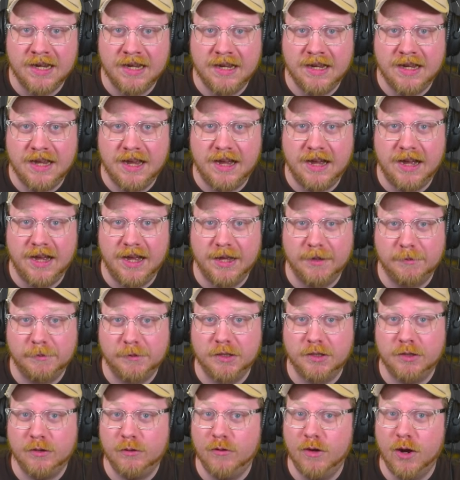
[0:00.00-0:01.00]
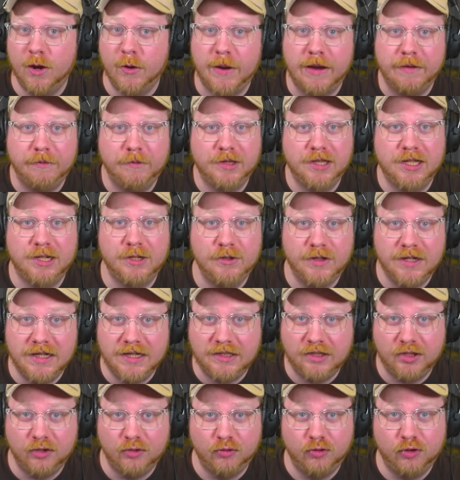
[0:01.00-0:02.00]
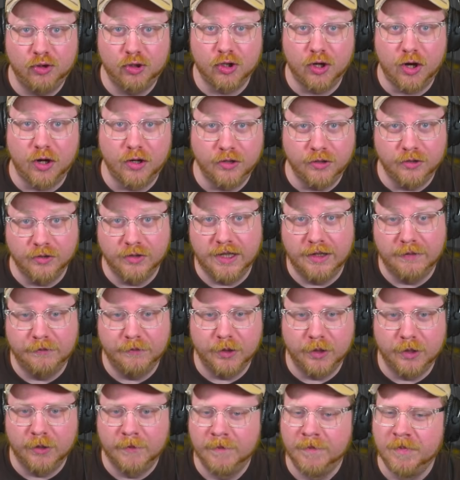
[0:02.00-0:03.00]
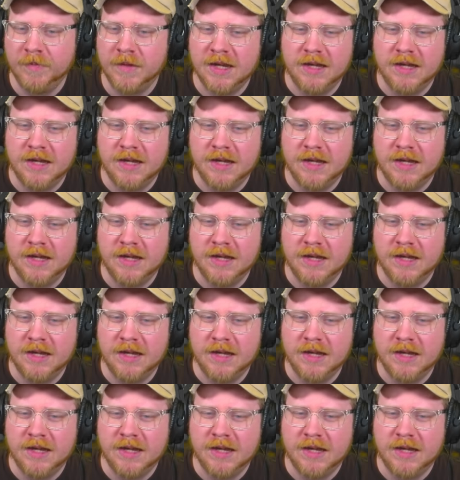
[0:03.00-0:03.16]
so you know everything you need to chart your level.